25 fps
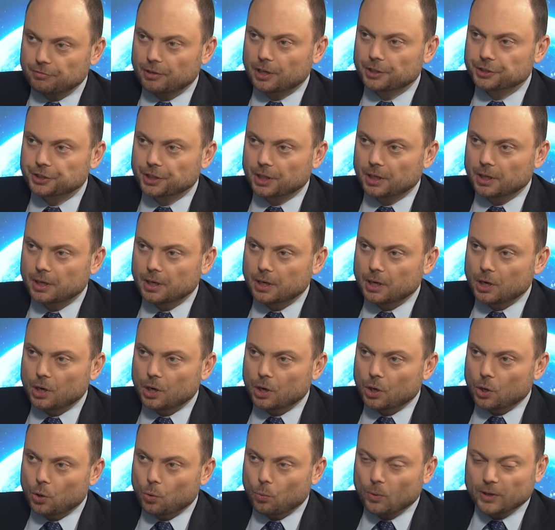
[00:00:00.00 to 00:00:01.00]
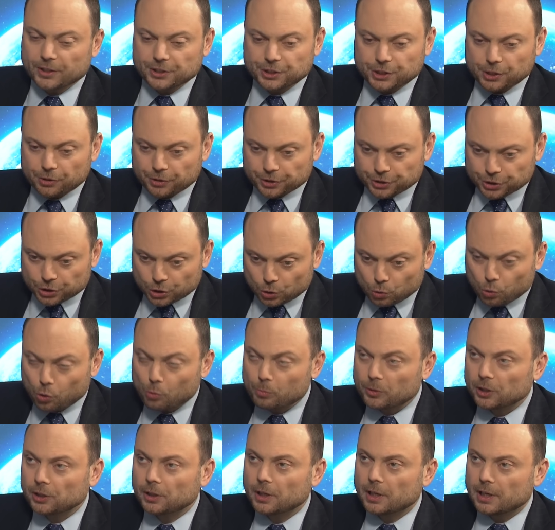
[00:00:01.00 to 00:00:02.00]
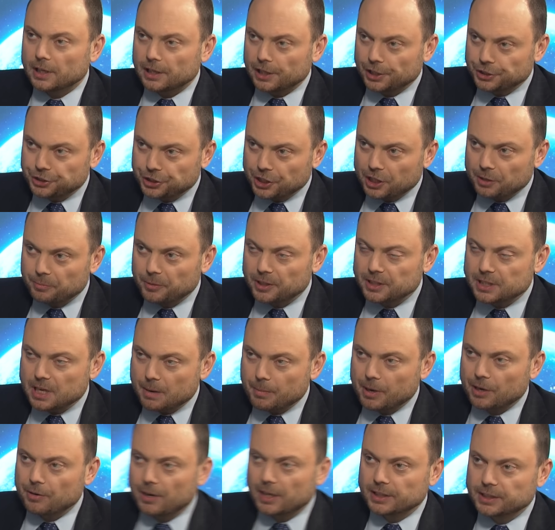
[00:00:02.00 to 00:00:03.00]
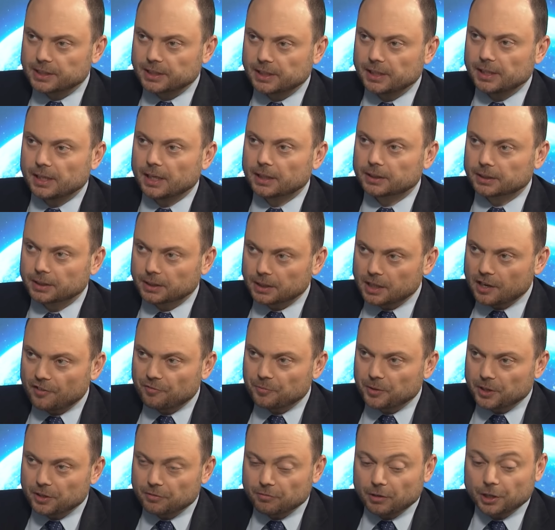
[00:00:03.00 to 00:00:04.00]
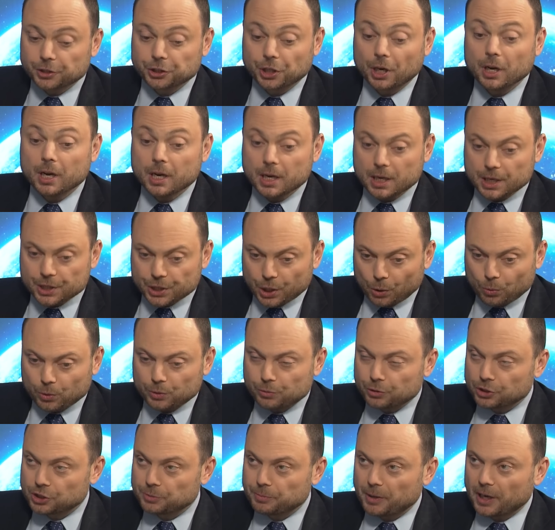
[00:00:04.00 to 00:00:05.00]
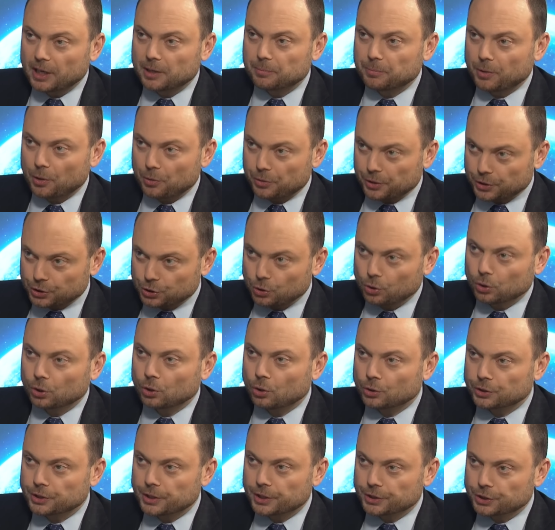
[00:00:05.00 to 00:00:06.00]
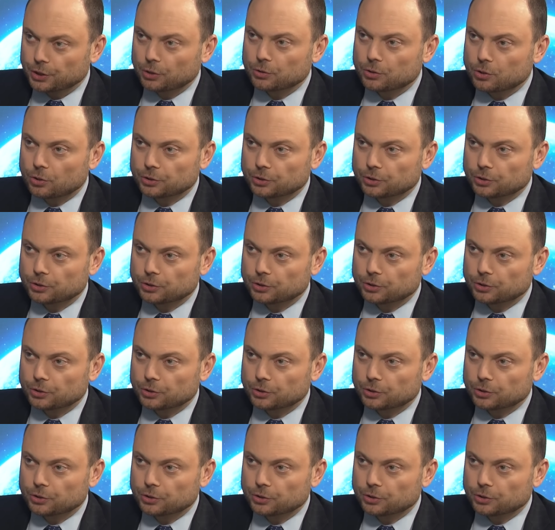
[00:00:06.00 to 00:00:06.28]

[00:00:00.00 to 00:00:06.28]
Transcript: Russia. Once there is a normal, legitimate, democratically elected government in Russia that would respect both its own laws and its own